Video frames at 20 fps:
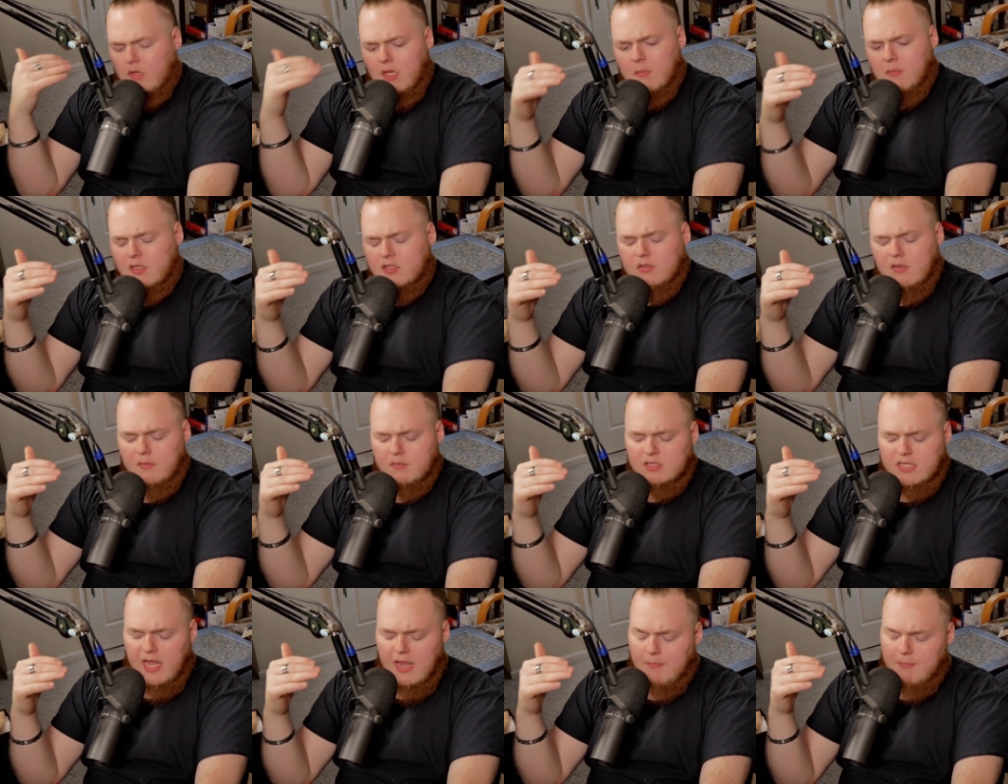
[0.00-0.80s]
That's what I'm
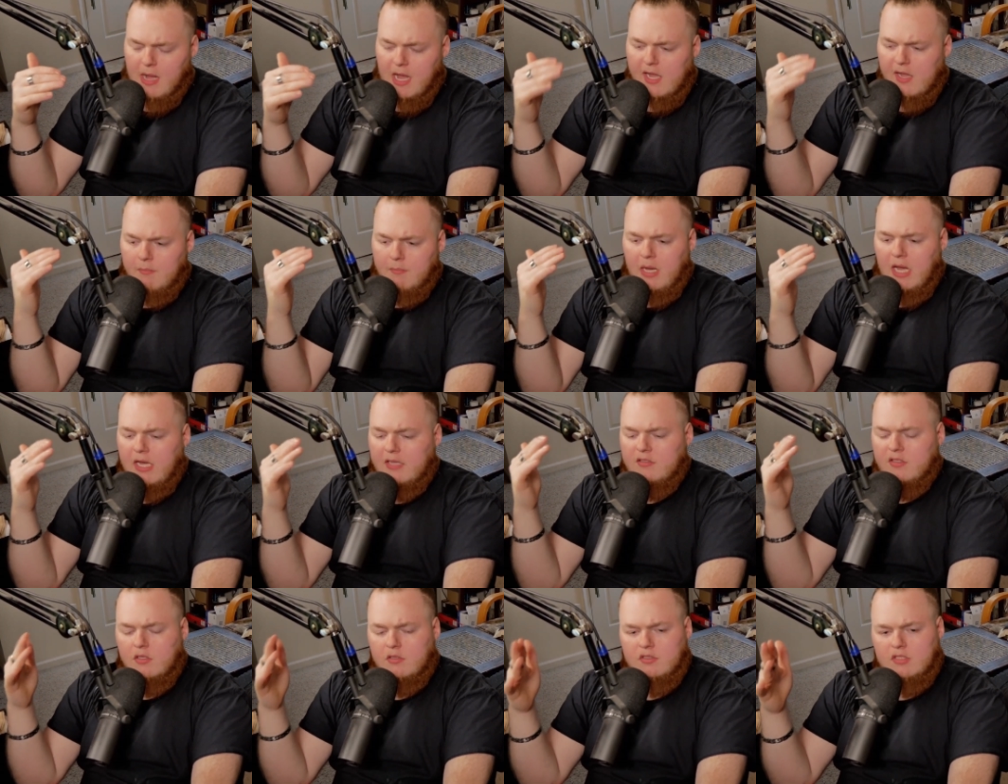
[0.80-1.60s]
saying. My my
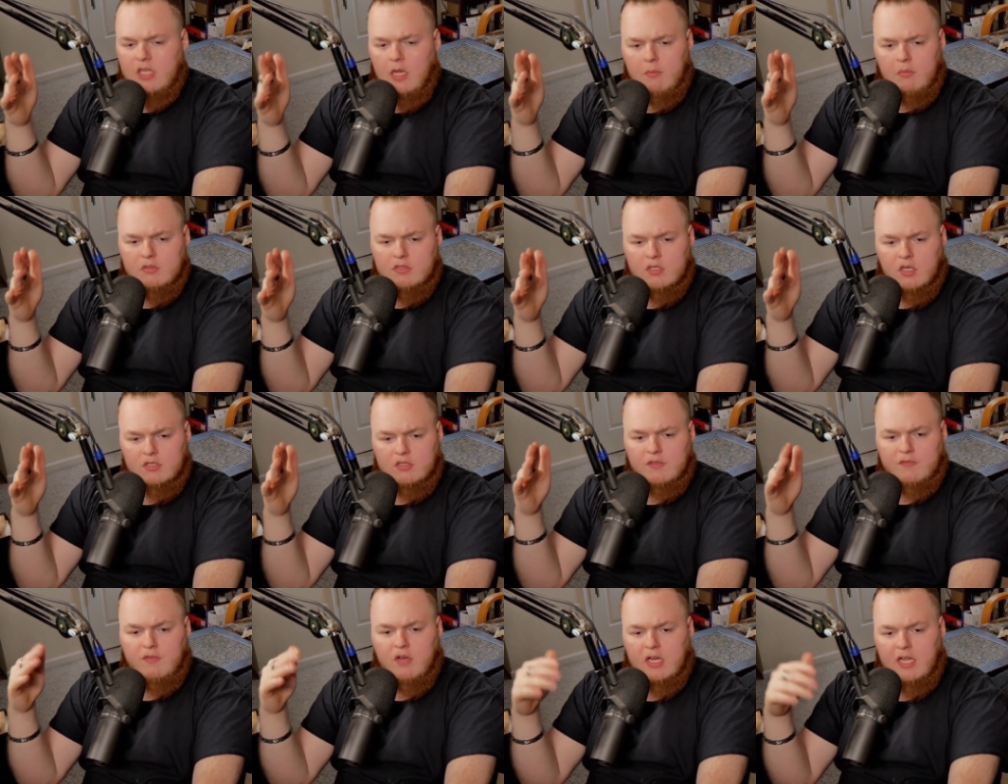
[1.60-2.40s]
toes double starts
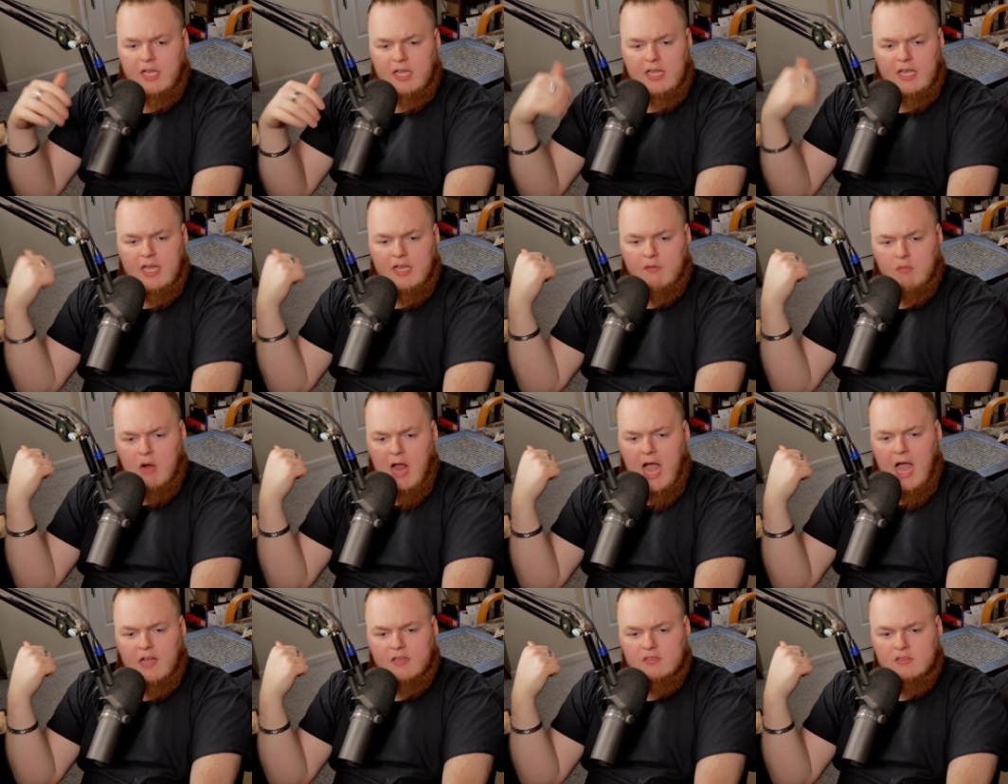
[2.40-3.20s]
to fucking kick
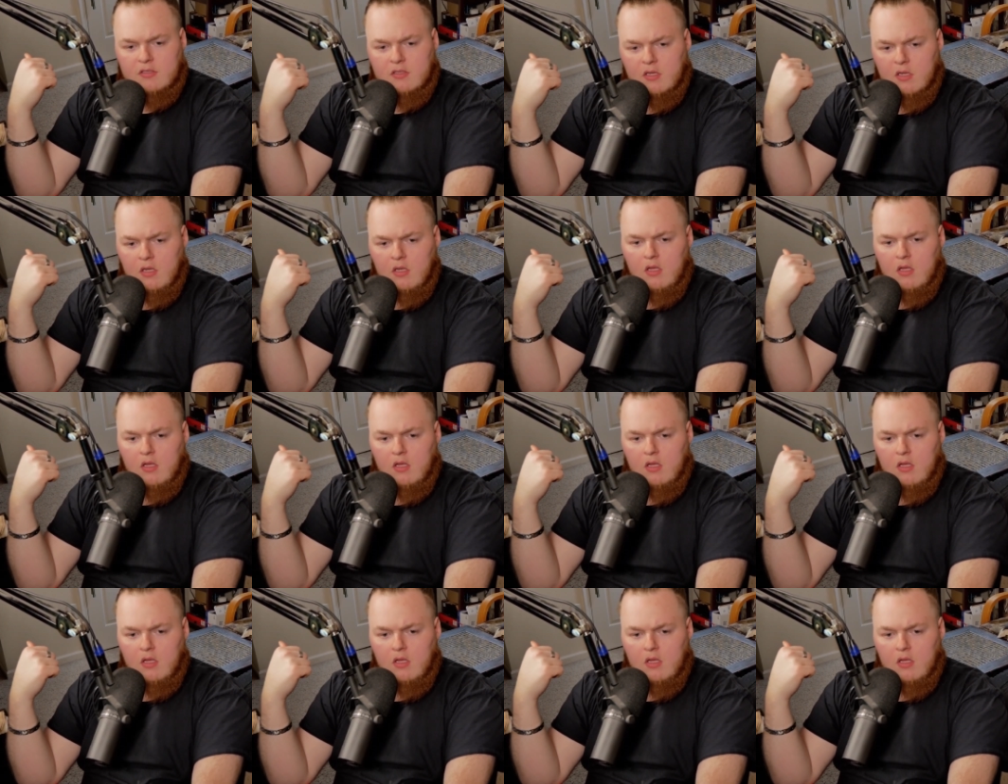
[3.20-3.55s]
rocks.